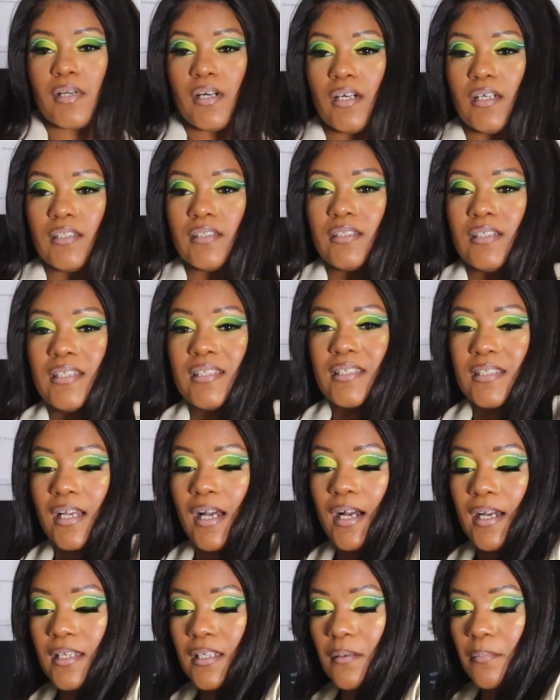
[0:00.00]
color. It's
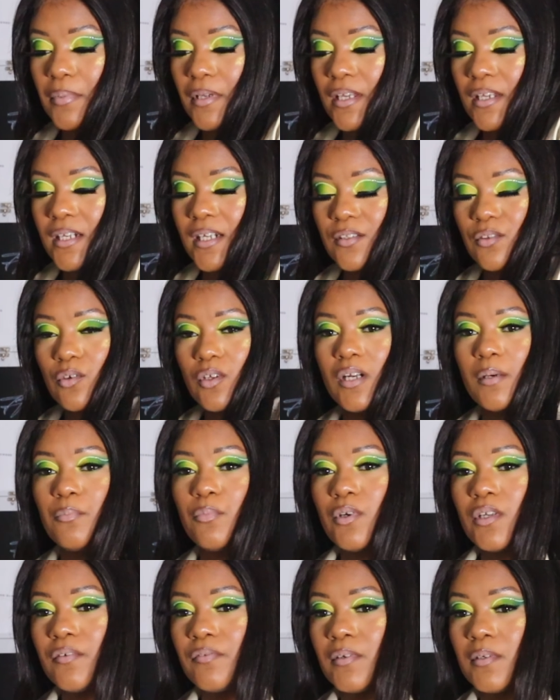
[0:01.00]
kind of big. I thought I
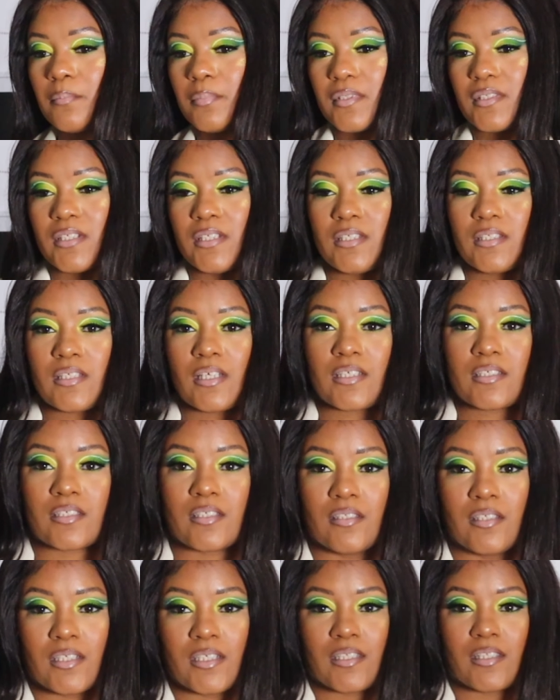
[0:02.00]
bought it from the petite section.
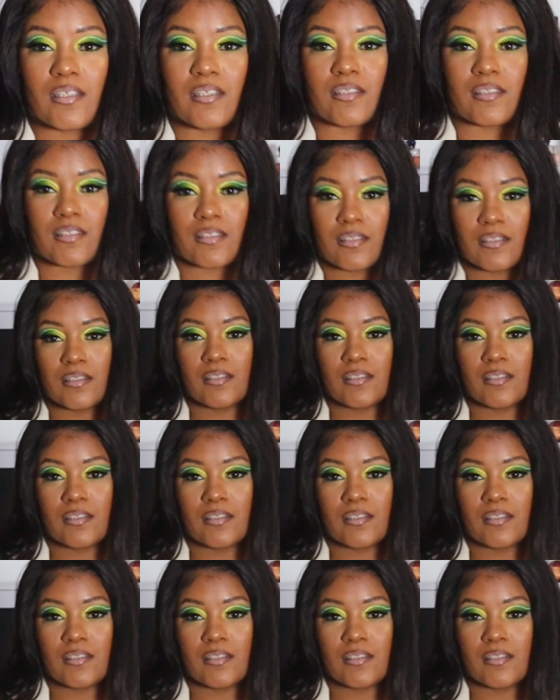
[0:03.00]
Look at this.